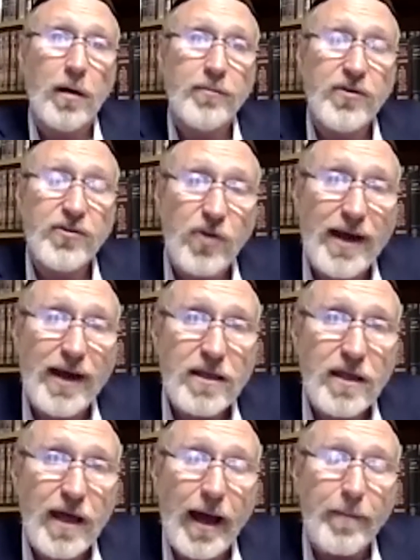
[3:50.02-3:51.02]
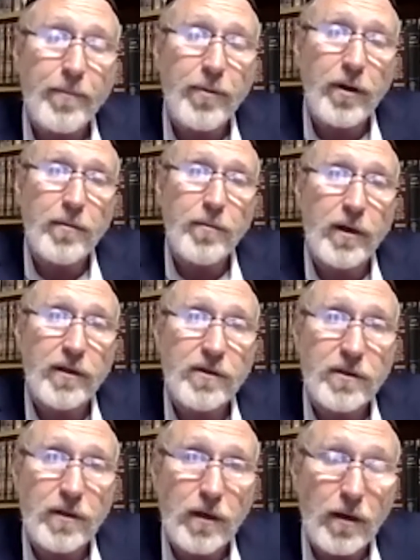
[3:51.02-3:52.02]
decided that, but
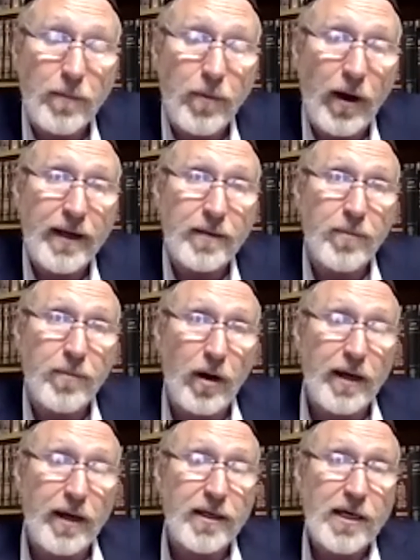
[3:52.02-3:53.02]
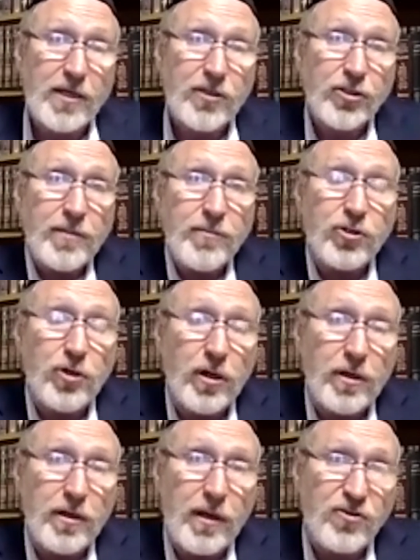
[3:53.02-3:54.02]
by
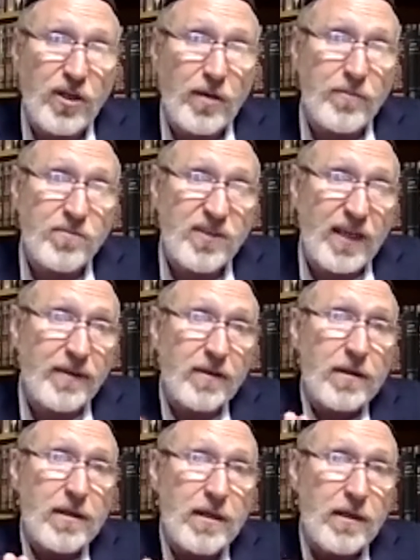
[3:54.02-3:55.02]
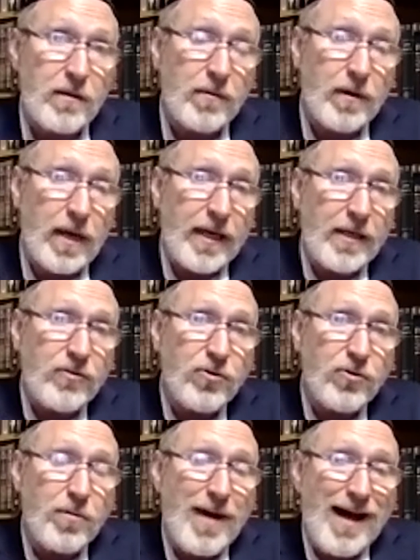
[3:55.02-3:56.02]
Shimshon, Hashem sent the
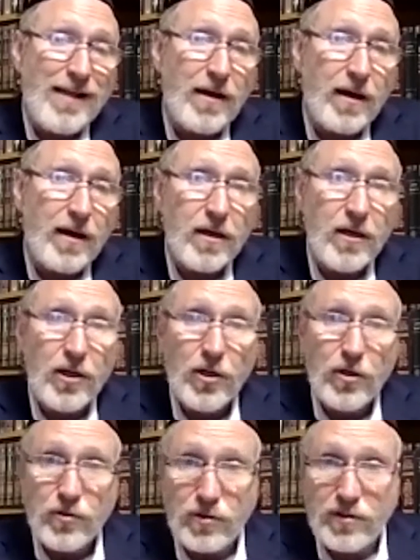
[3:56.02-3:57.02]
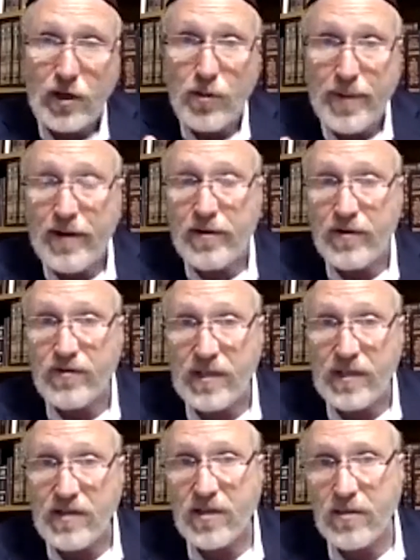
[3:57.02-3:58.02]
angel, the Malach, to tell the parents
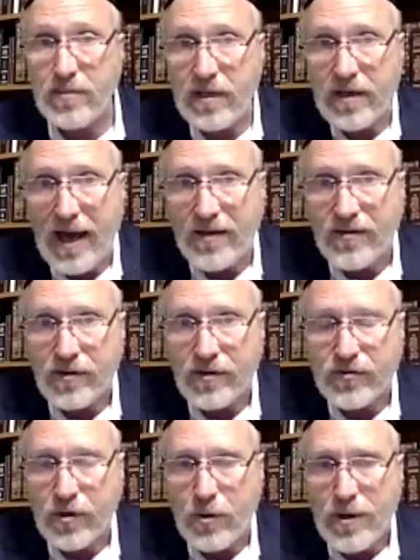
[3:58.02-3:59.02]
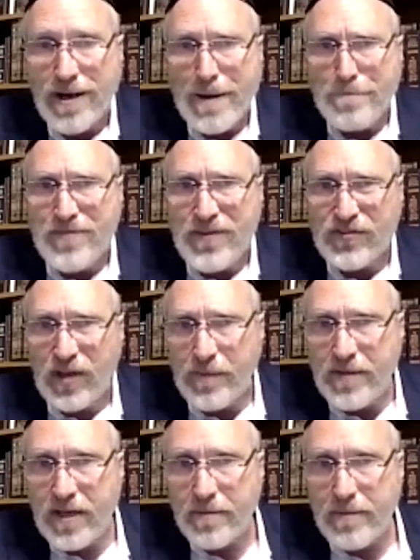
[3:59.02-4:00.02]
he's going to be a Nazir. So there's
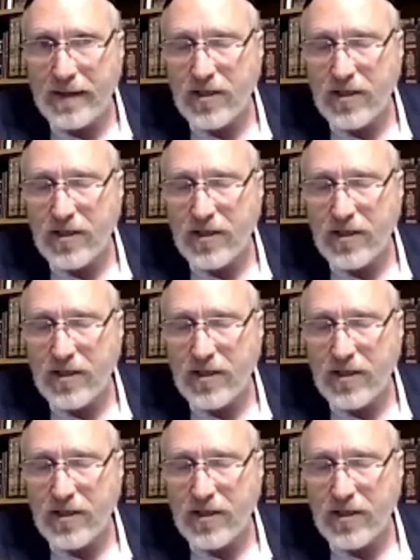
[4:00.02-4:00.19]
something about